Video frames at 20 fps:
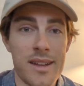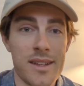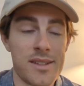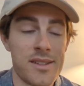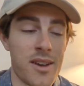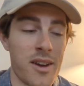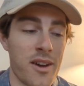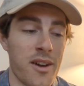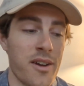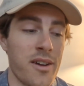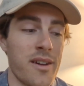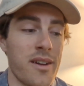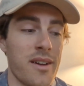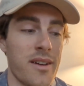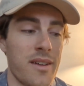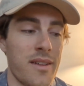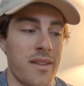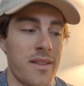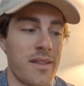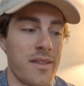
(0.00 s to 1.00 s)
So
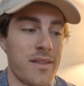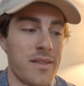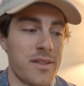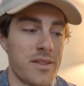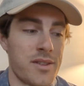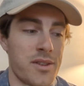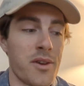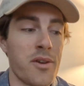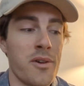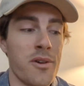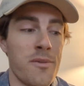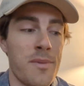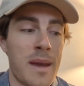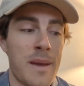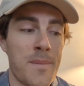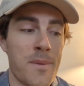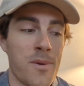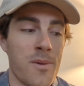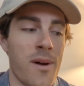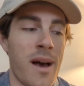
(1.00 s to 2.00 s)
2
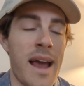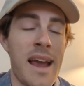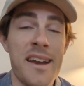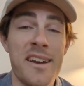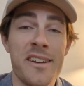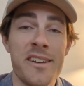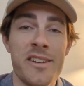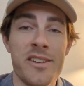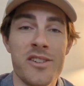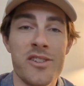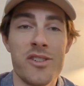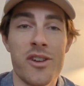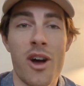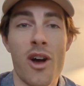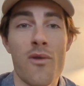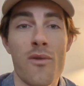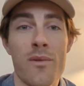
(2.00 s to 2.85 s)
people, Hayden and Joe,